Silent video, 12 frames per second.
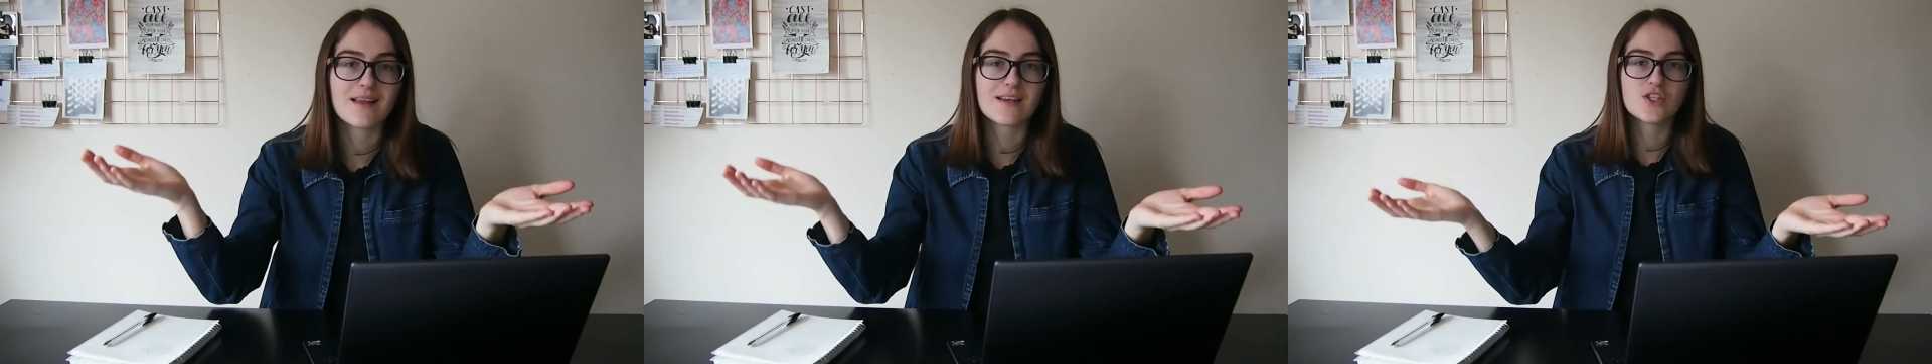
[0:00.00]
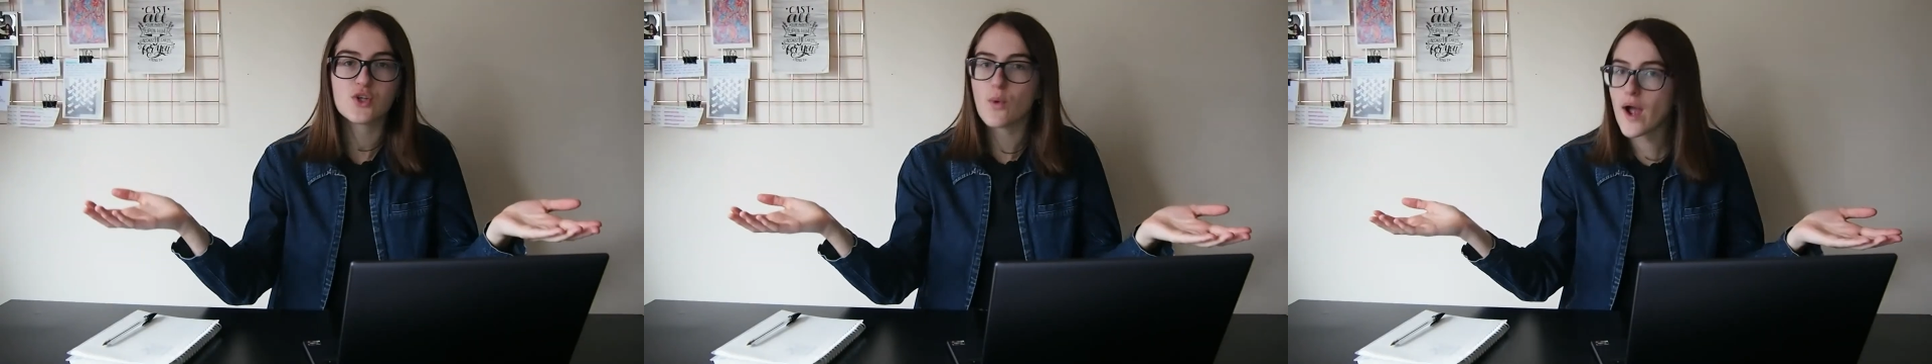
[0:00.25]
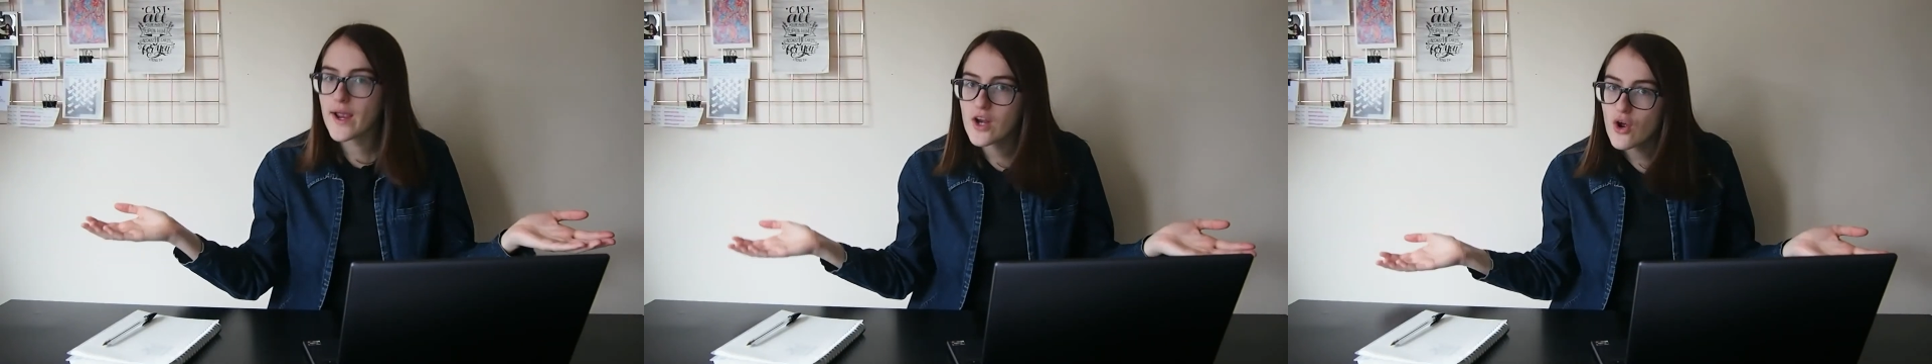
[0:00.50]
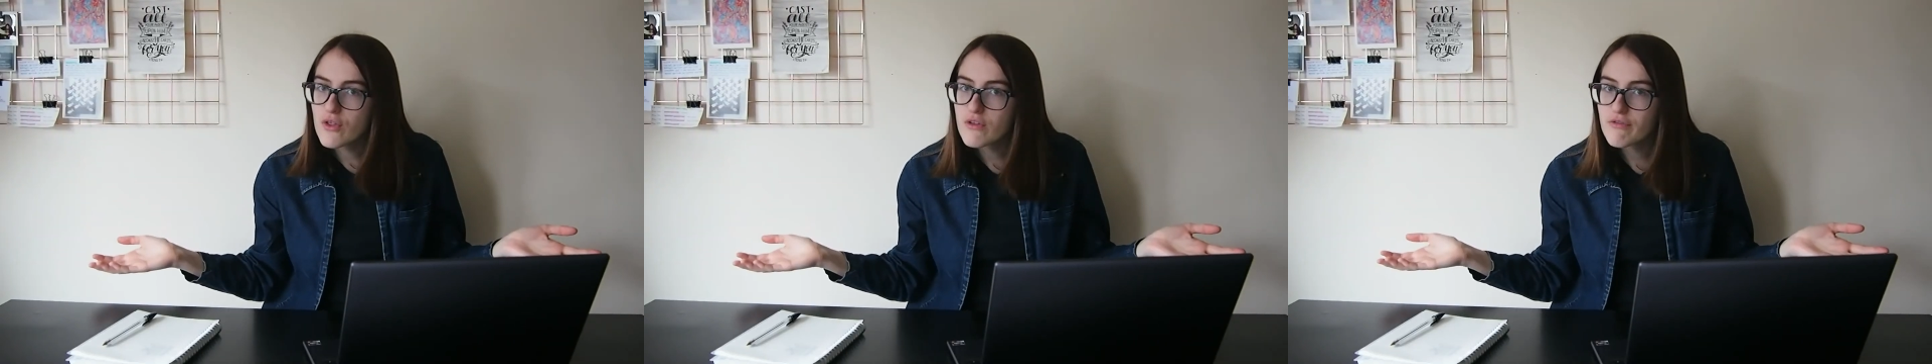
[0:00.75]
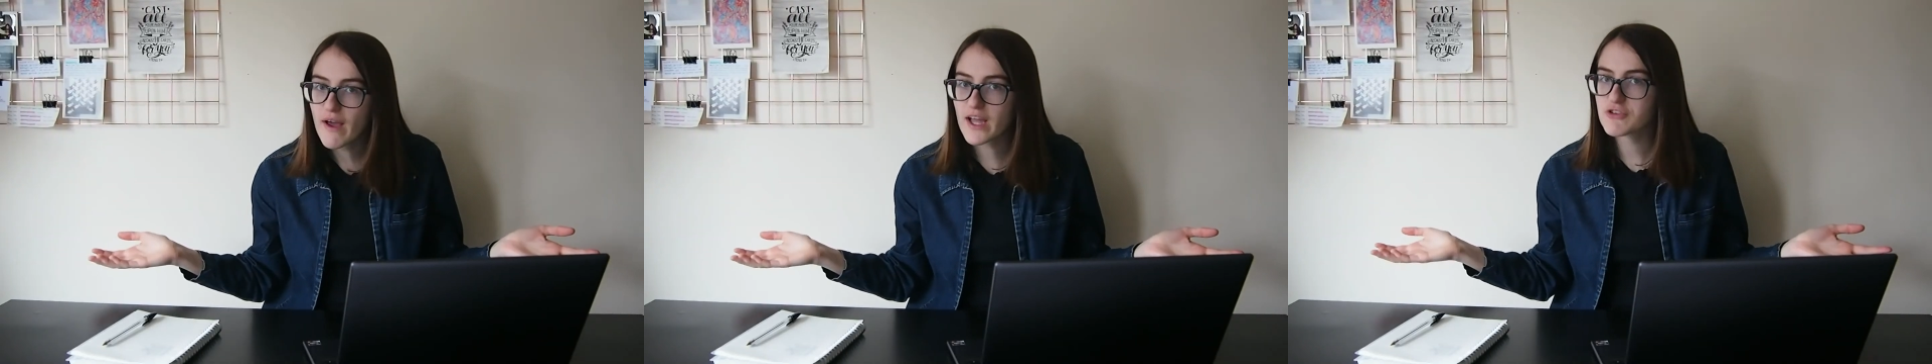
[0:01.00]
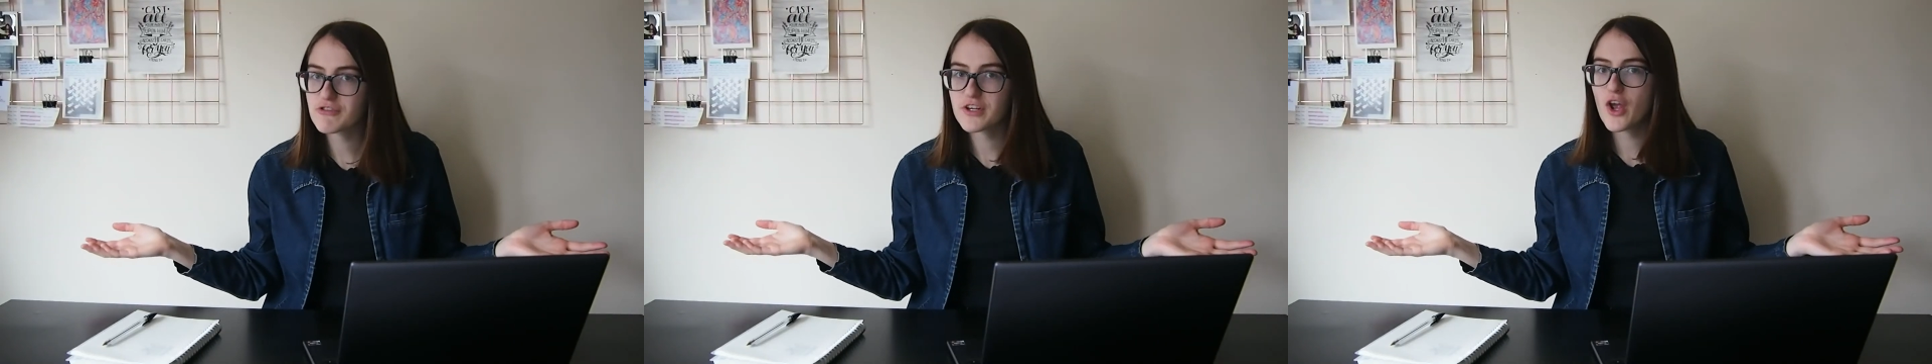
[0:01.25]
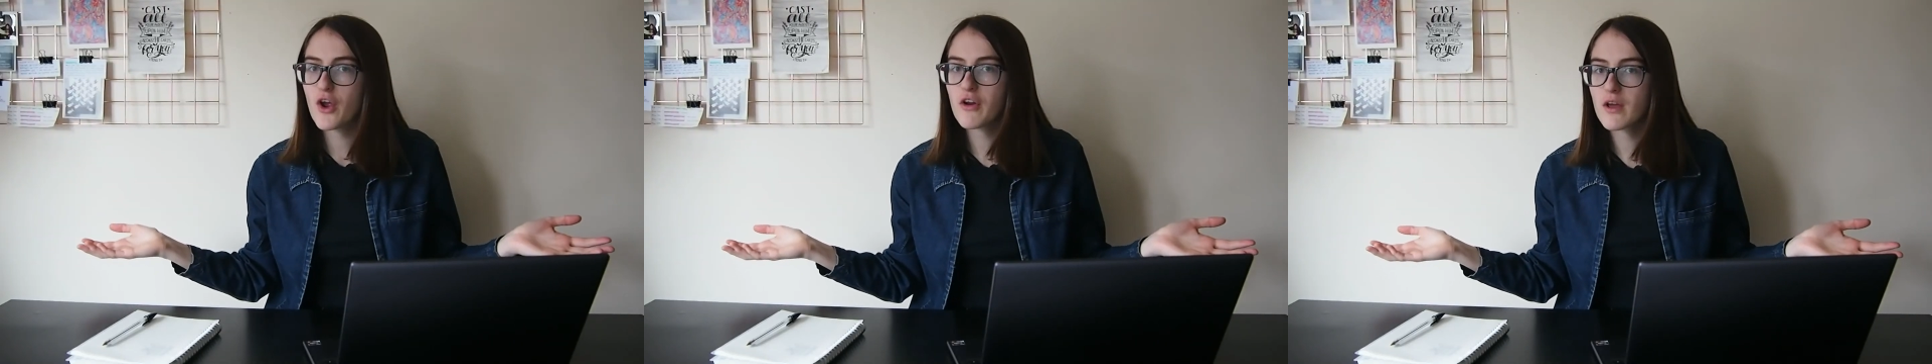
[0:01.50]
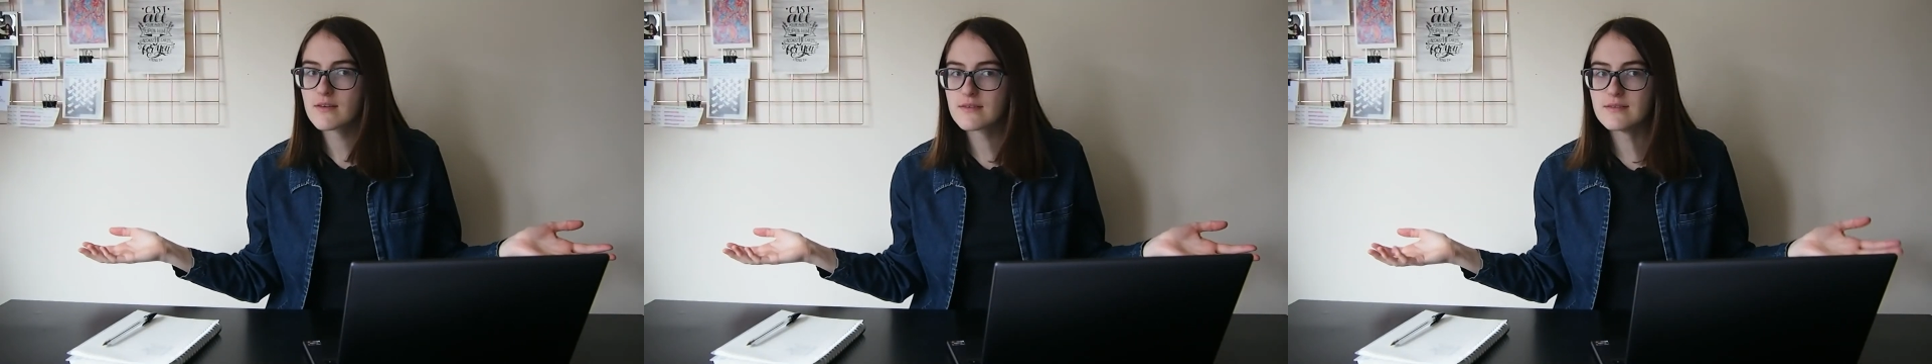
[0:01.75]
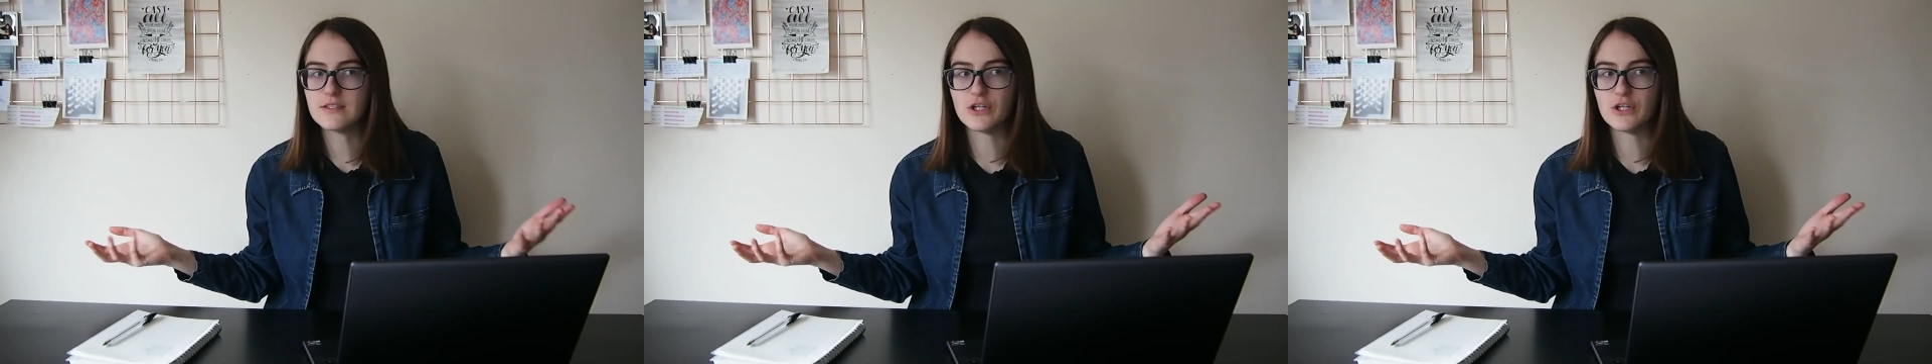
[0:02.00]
Like, do I know the factory owner?